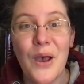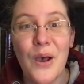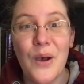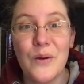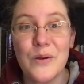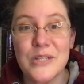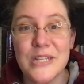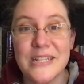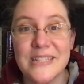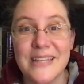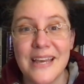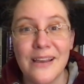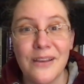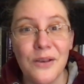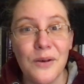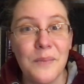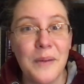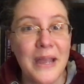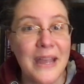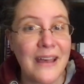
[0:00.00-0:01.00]
Ocean's
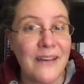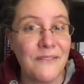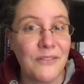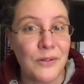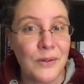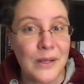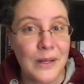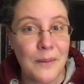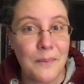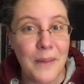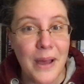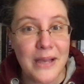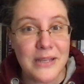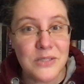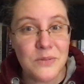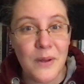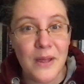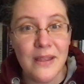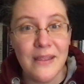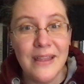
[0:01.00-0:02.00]
Echo by Everina
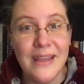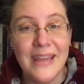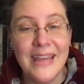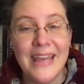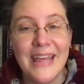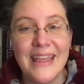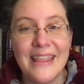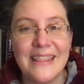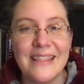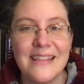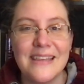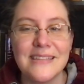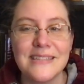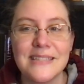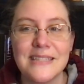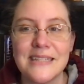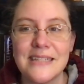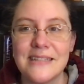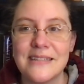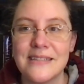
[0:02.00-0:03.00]
Maxwell.
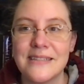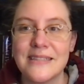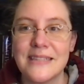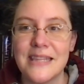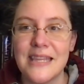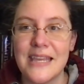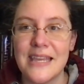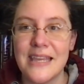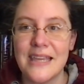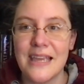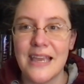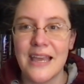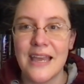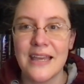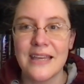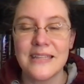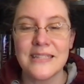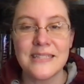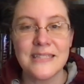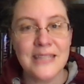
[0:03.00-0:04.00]
This is the
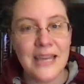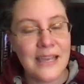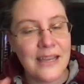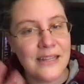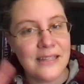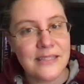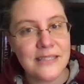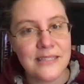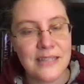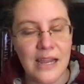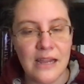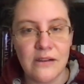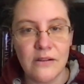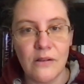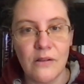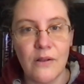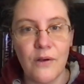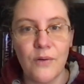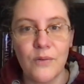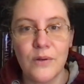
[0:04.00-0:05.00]
second
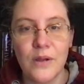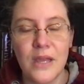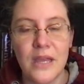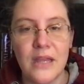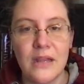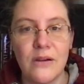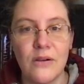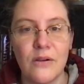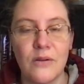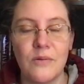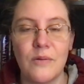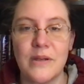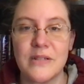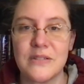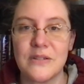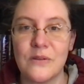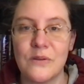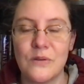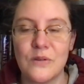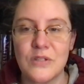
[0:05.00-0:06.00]
standalone in her
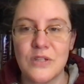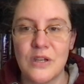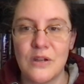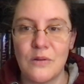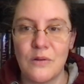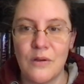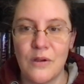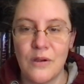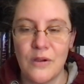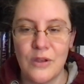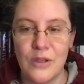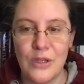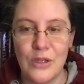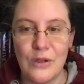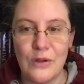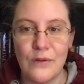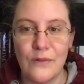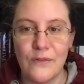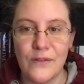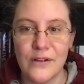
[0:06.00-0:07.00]
Resolution
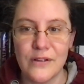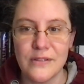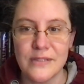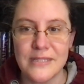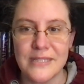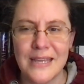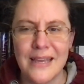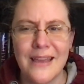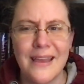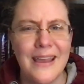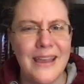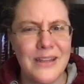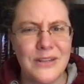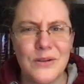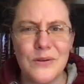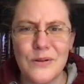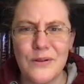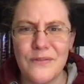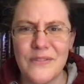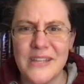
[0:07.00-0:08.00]
universe.
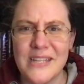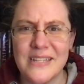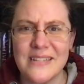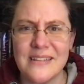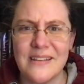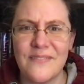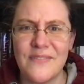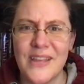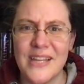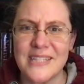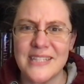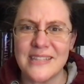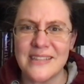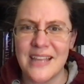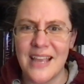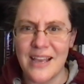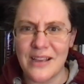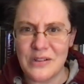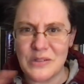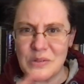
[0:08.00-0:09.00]
Don't know if that's
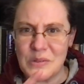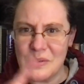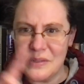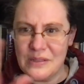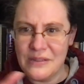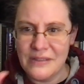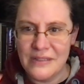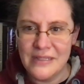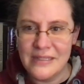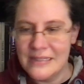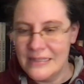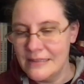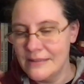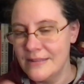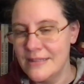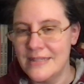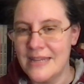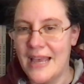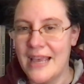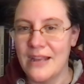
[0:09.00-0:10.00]
the actual
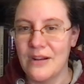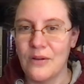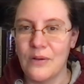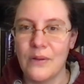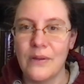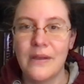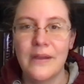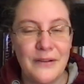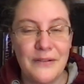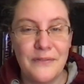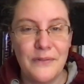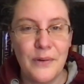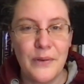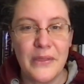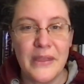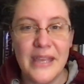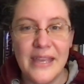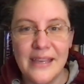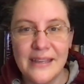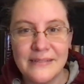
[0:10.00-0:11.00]
title for
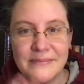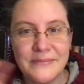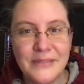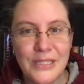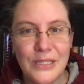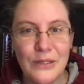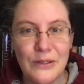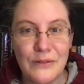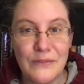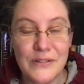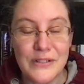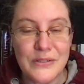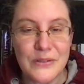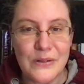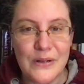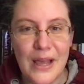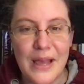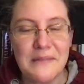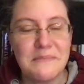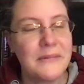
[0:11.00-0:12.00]
the universe or
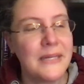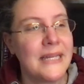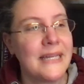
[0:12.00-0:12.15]
not.